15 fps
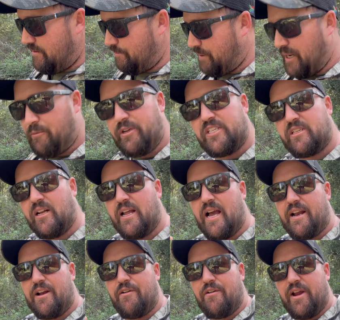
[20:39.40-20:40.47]
But we still
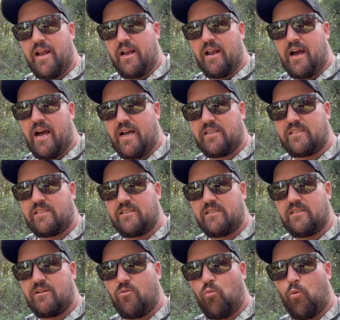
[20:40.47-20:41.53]
hadn't realized
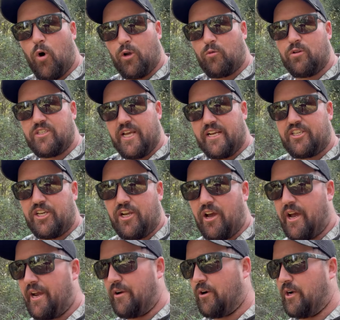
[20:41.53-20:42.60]
what was actually
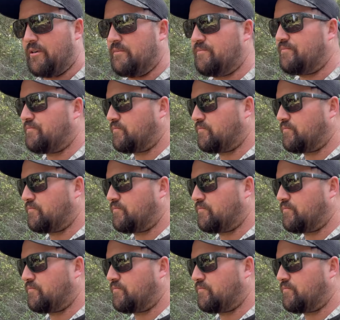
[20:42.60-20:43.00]
going on.